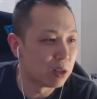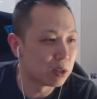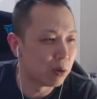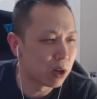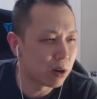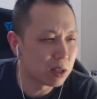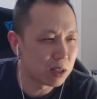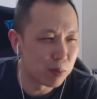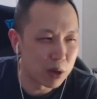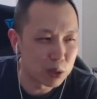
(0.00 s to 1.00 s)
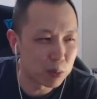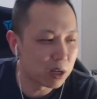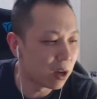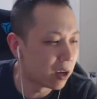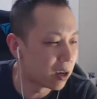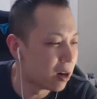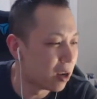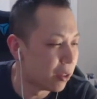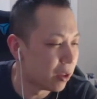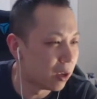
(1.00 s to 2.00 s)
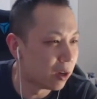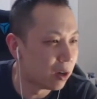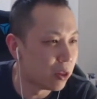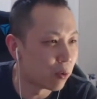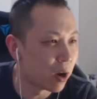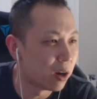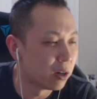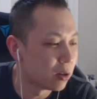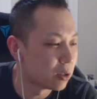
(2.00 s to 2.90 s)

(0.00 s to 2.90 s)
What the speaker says: So here I see the Best Buddy icon on the Groudon here.